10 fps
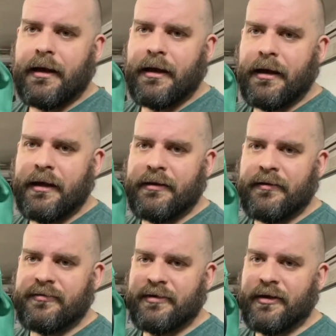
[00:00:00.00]
into
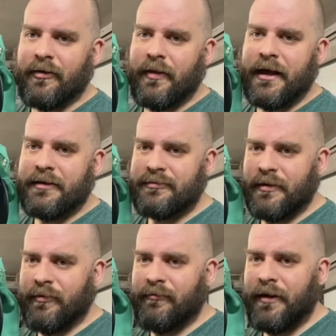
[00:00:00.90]
this inner lens
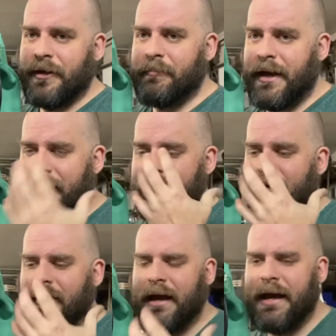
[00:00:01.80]
and reflect back into
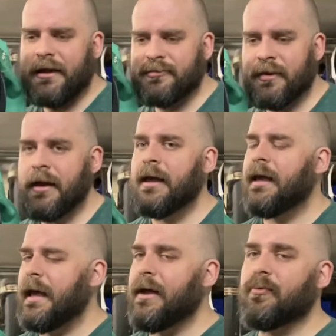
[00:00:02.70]
your eyes,
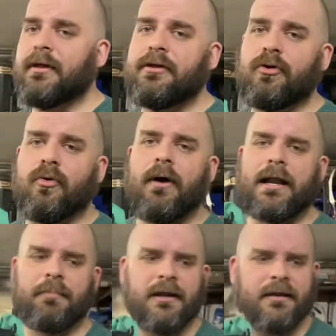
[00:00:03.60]
and really do
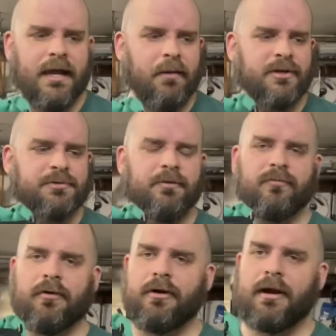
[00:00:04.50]
quite a bit of damage
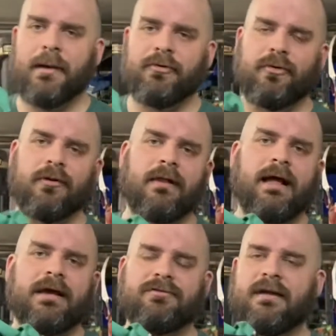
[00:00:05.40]
before you're able to
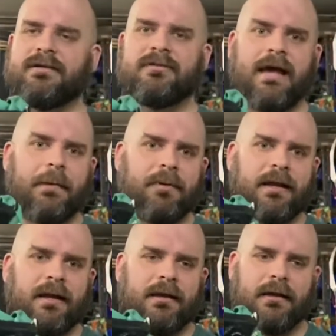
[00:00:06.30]
realize that it's
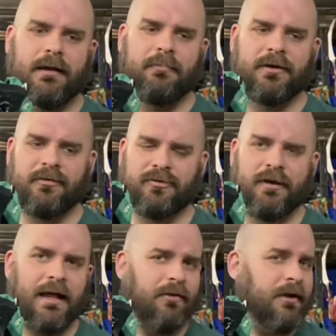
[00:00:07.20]
happening, because you're
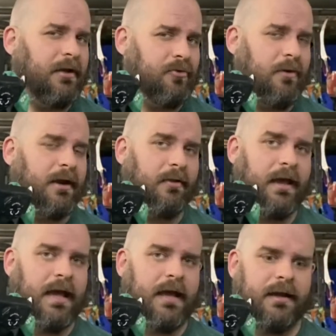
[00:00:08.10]
not looking
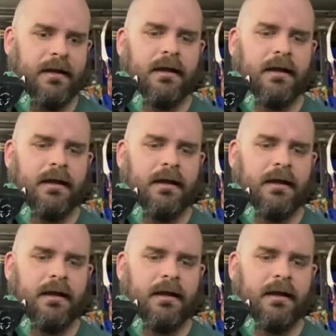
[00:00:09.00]
directly at it,